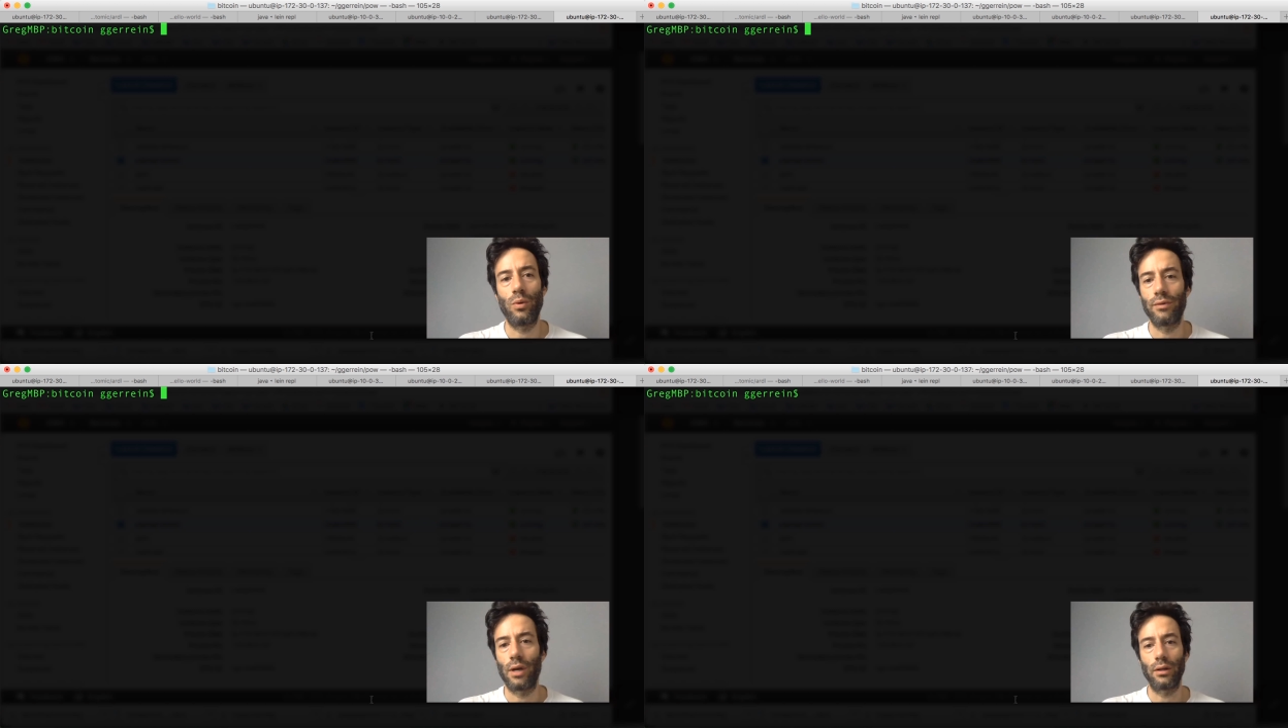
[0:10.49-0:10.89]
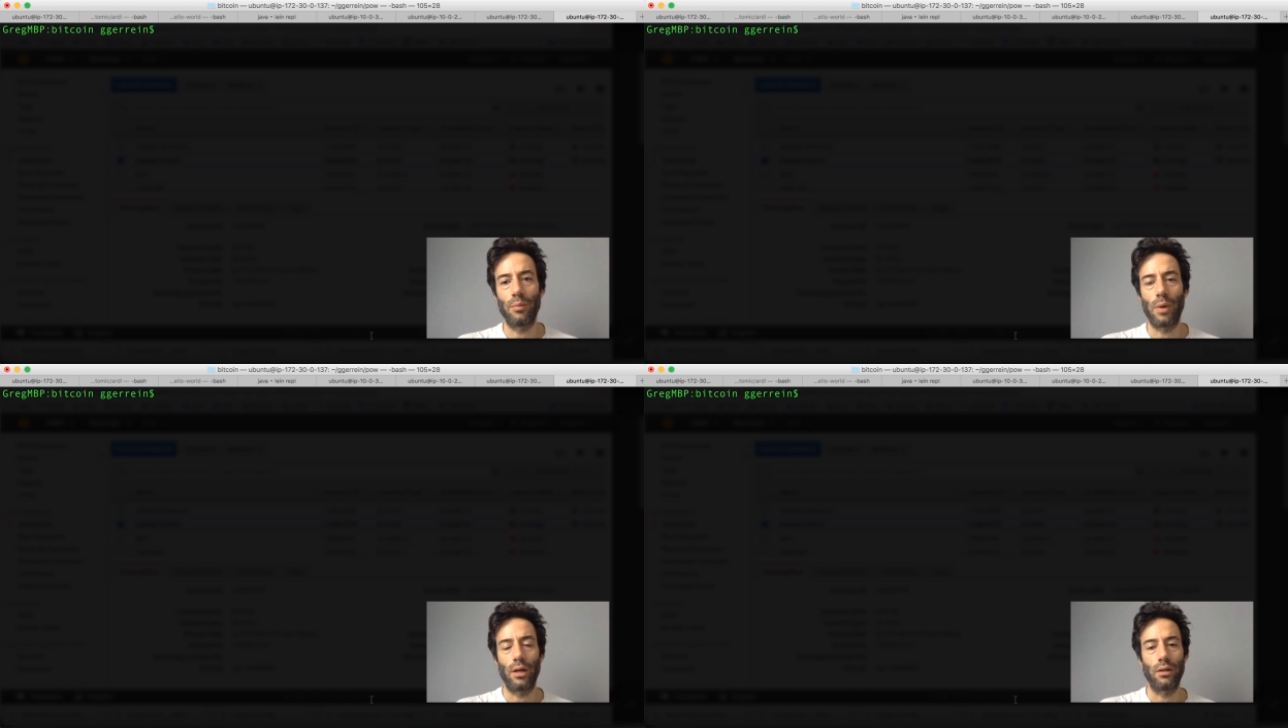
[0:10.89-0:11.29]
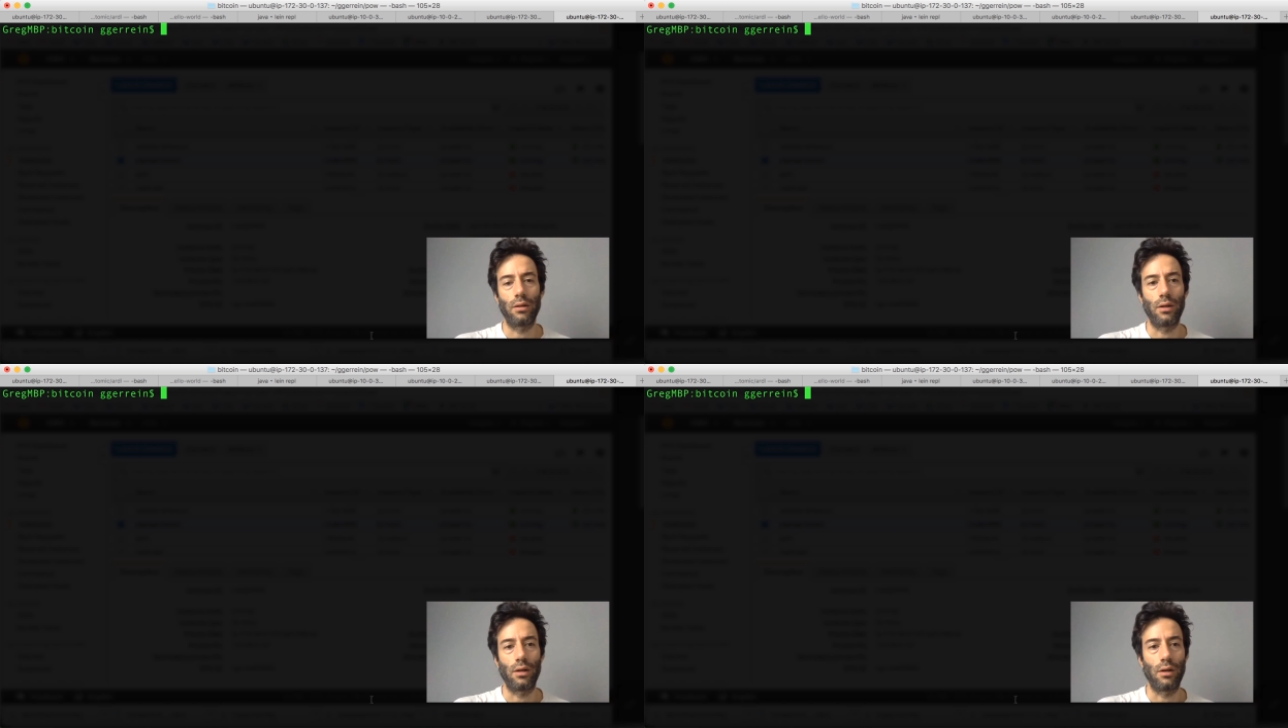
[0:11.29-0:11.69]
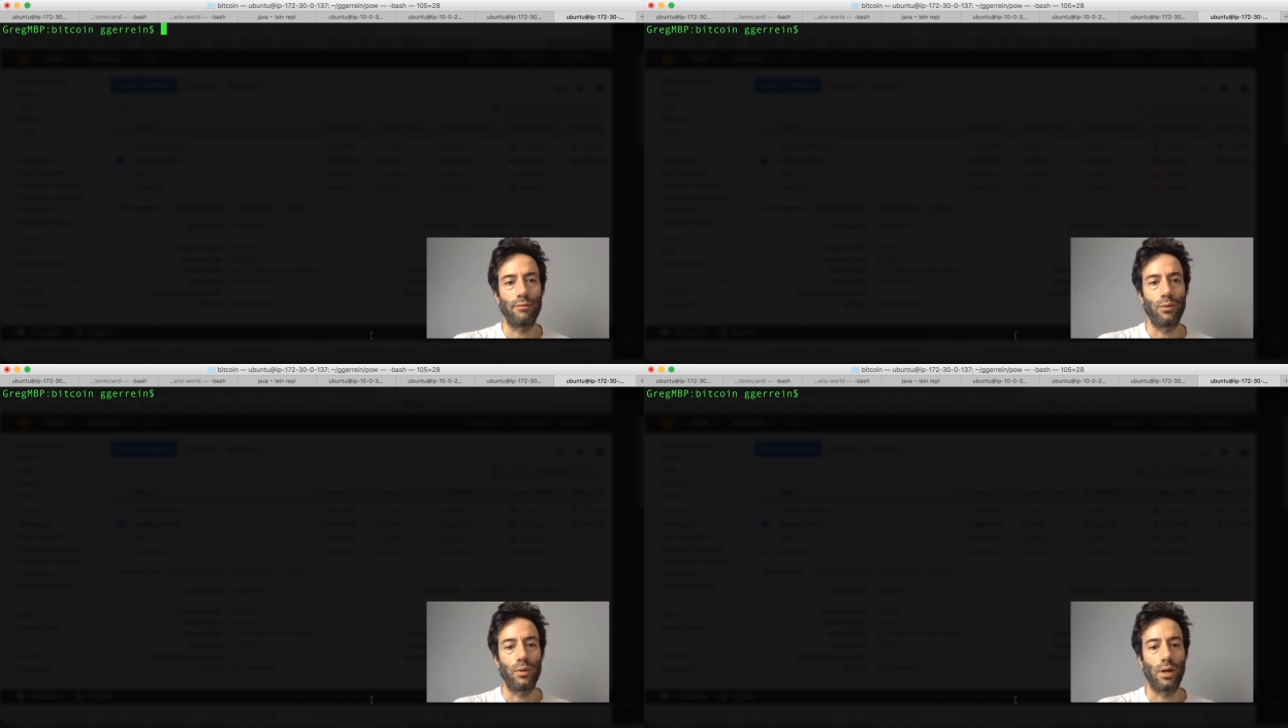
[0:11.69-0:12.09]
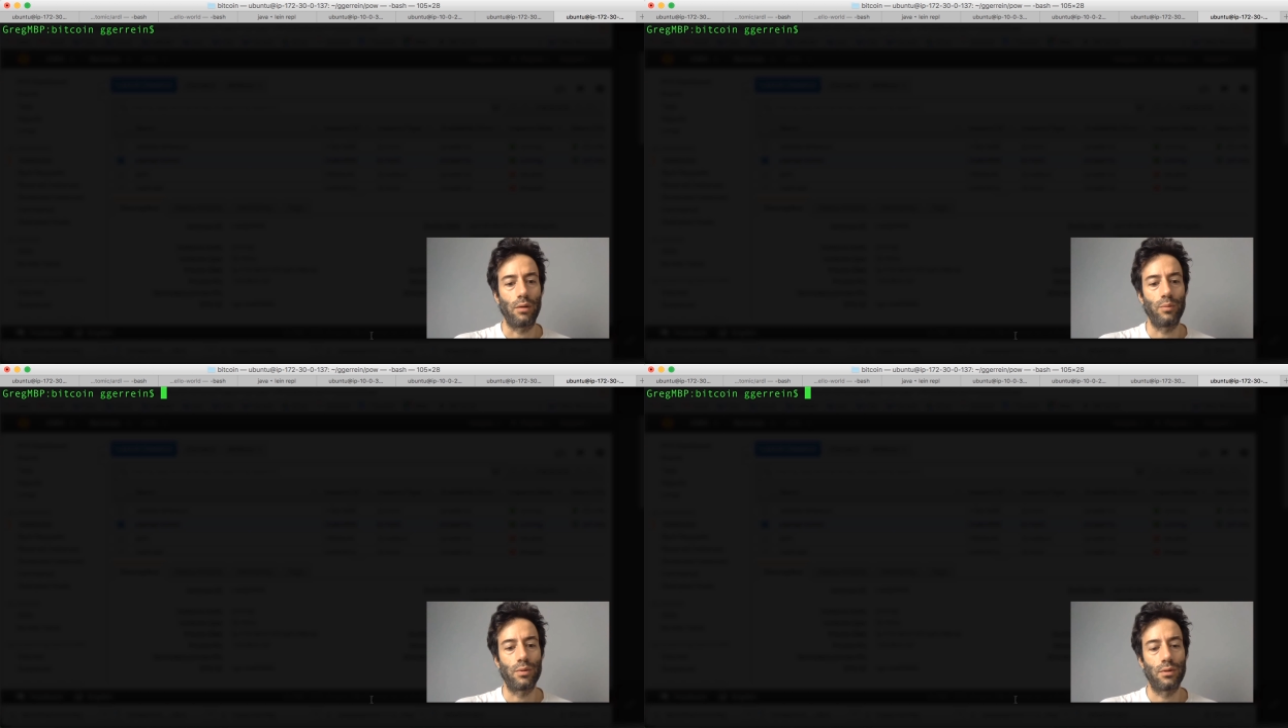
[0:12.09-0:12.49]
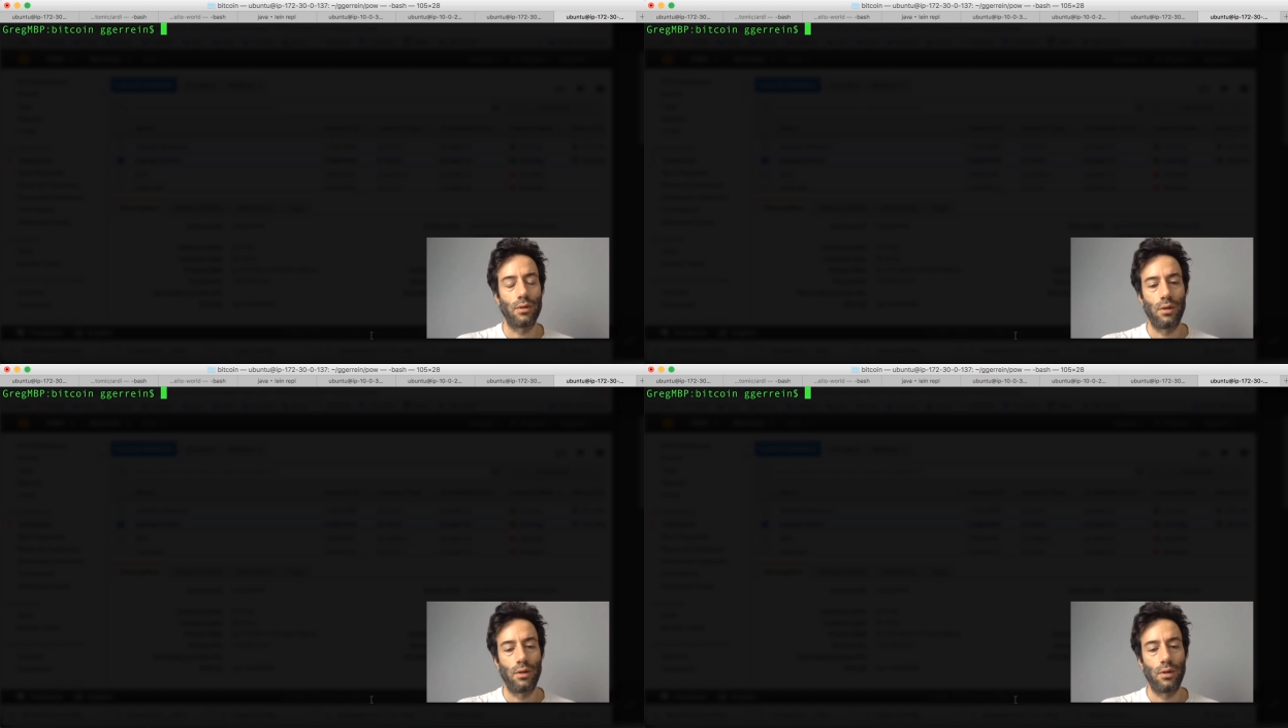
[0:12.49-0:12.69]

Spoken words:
We've talked about it a few times.